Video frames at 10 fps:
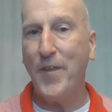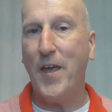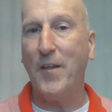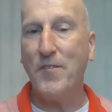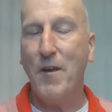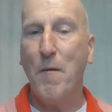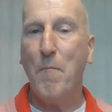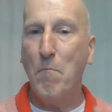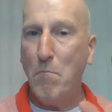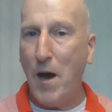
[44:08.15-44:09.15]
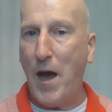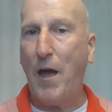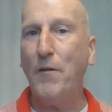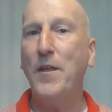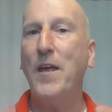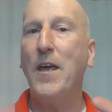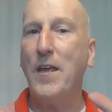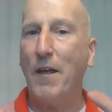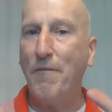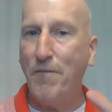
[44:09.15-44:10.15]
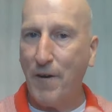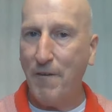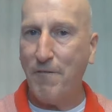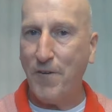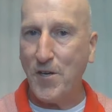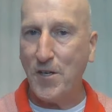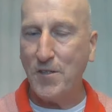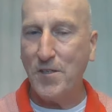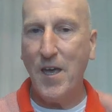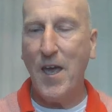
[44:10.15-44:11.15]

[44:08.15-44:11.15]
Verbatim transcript: It's mild, yet very efficient,